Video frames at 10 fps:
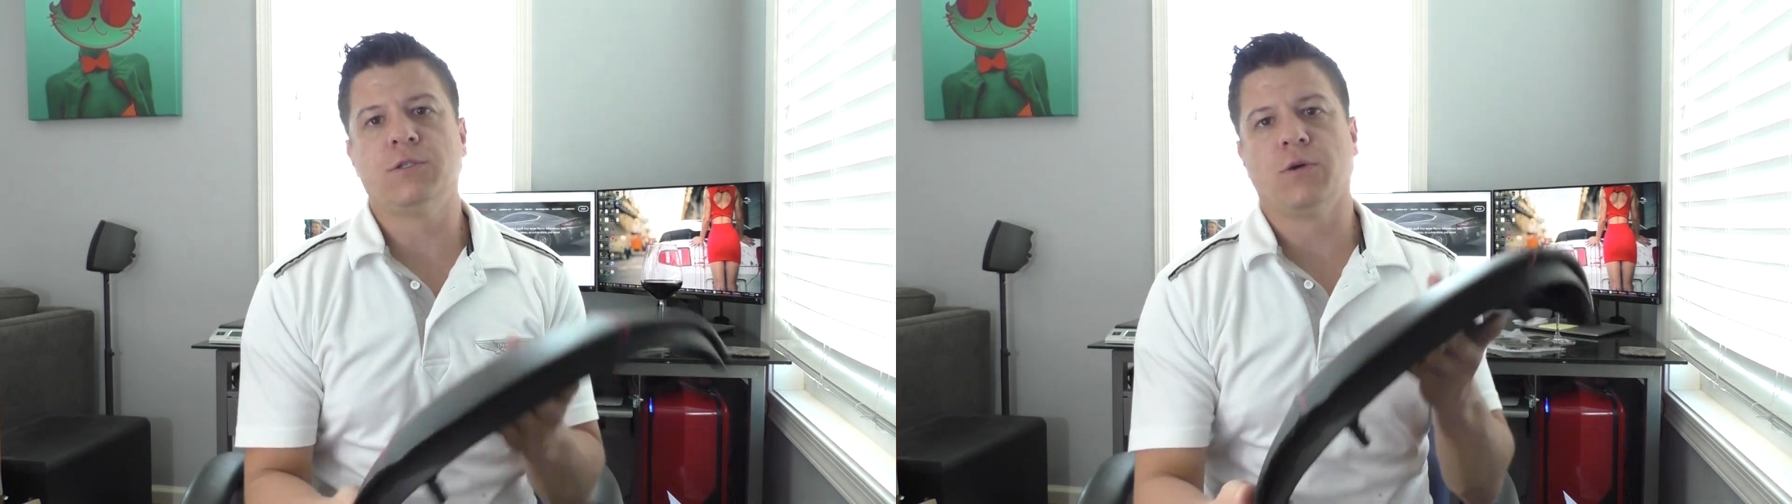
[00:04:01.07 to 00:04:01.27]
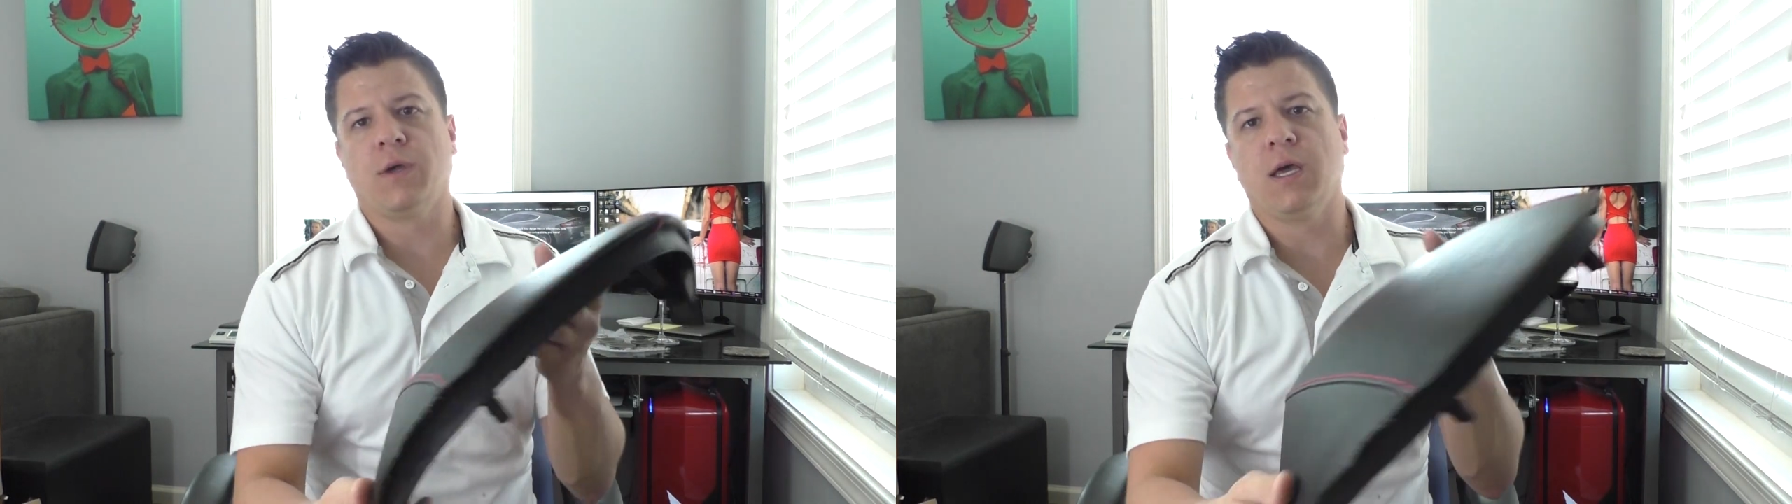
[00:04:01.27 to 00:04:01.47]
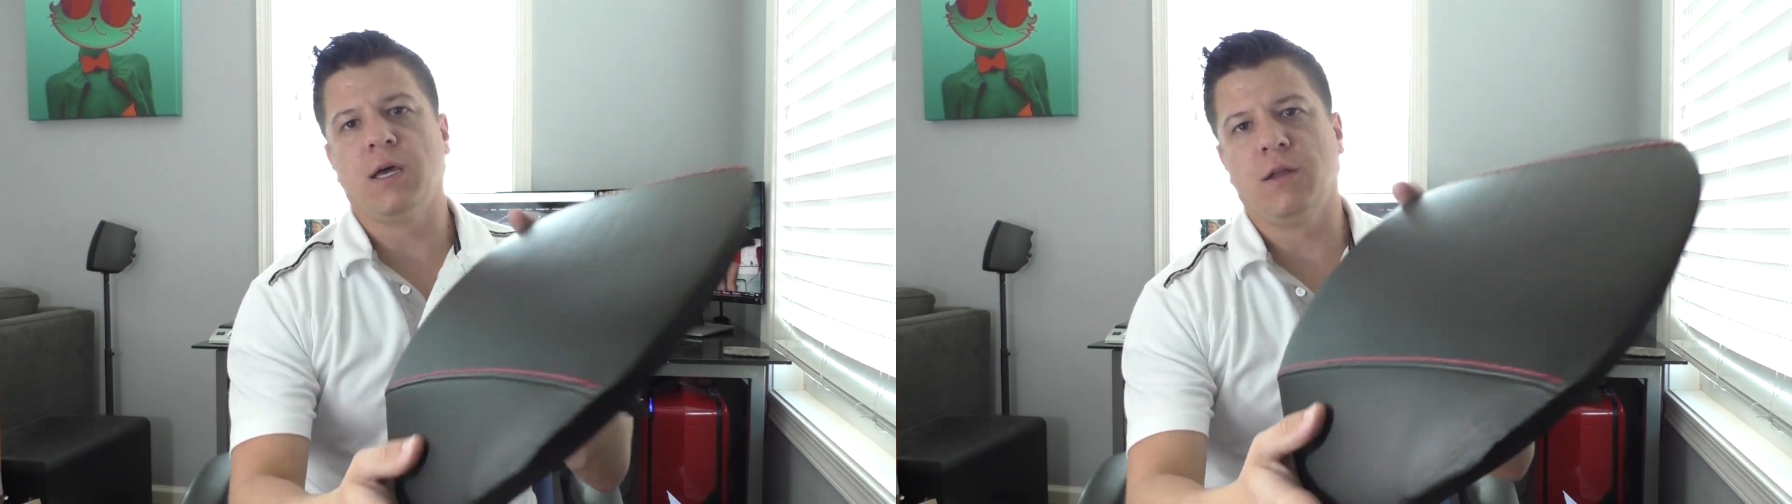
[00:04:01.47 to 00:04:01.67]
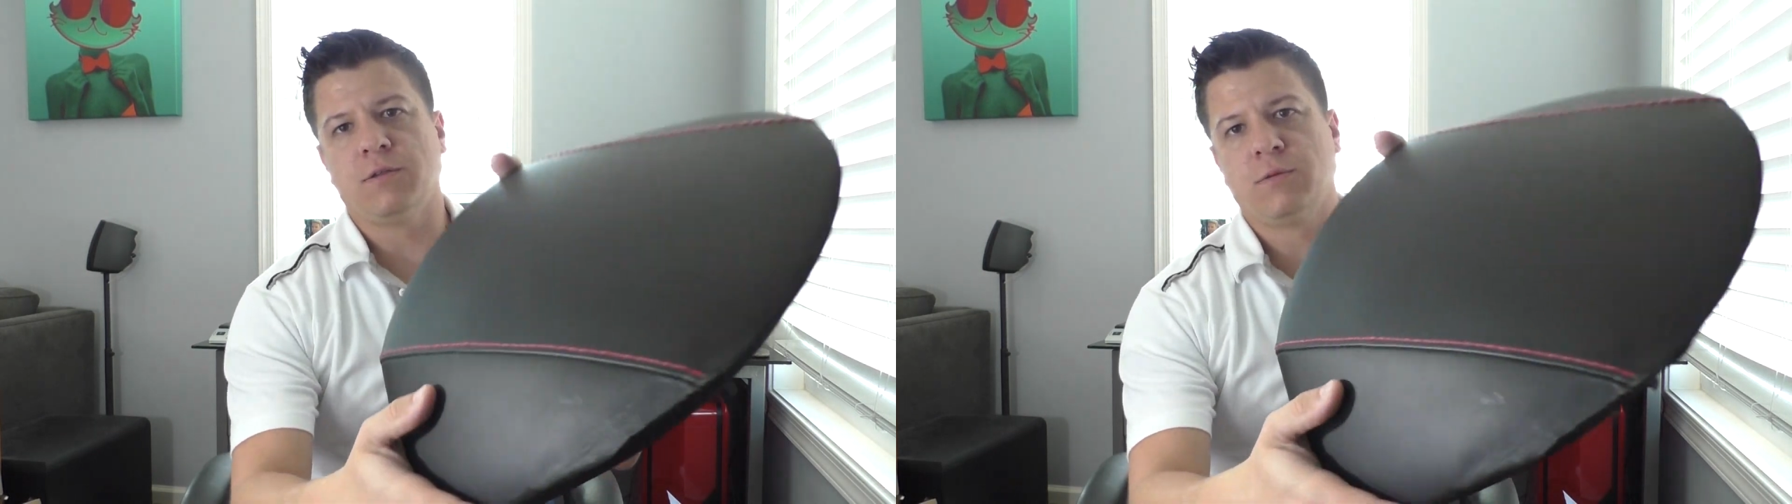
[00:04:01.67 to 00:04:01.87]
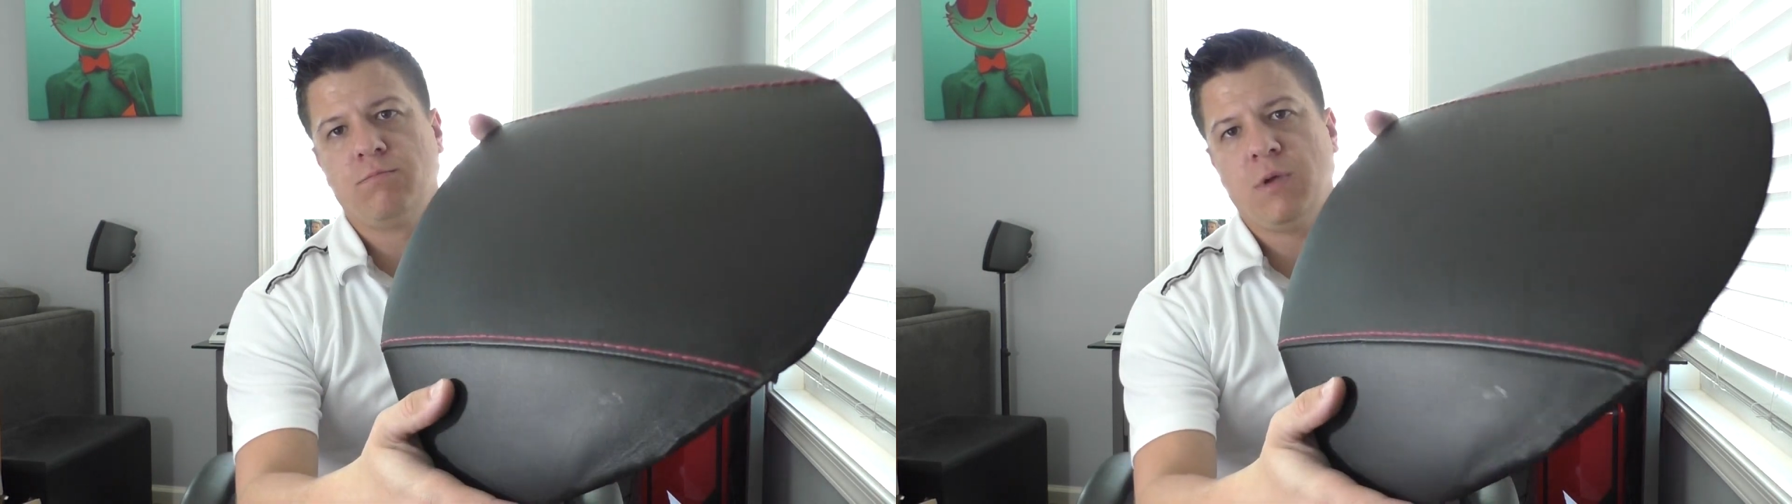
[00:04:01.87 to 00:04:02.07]
So again,
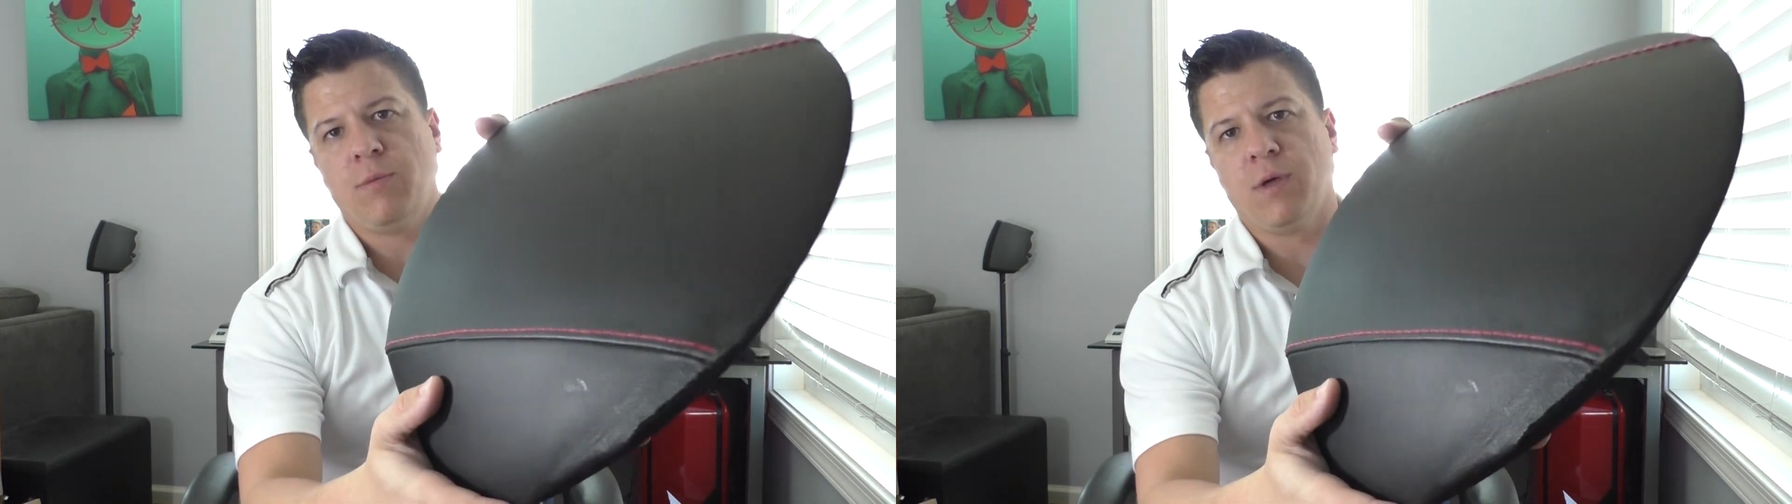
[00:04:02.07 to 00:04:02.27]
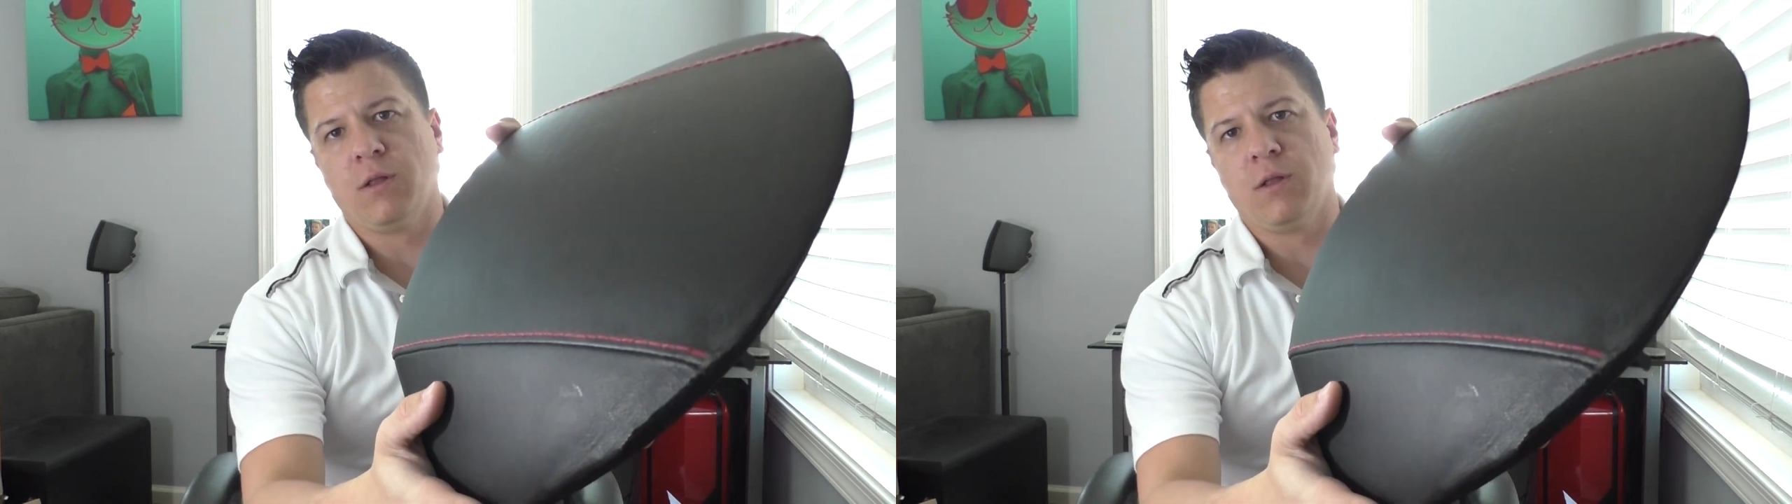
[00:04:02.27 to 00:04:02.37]
it's maybe